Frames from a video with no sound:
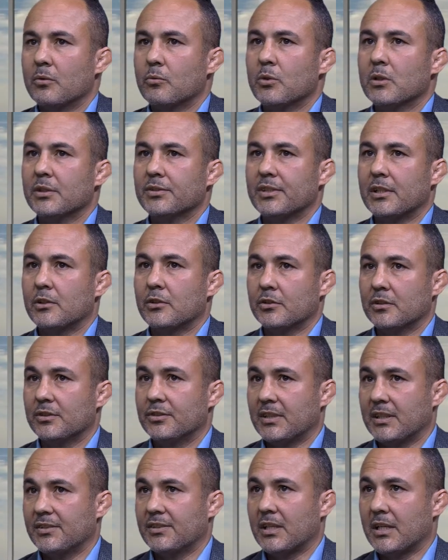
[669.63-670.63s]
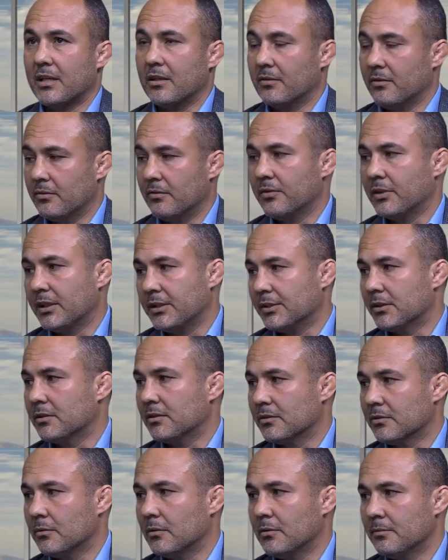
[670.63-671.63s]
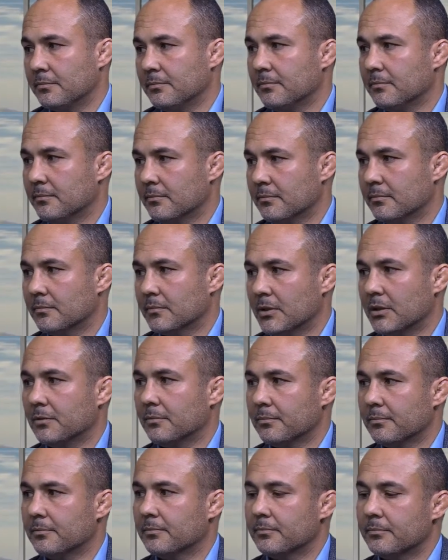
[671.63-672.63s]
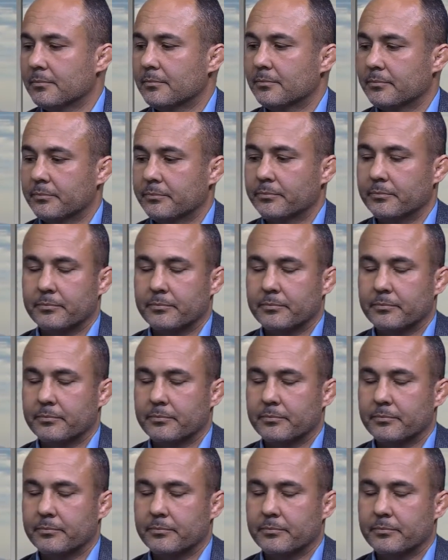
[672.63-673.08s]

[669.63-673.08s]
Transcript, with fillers: and real estate usually stays ahead of inflation as well. Yes. Yeah. Yes, mm-hmm.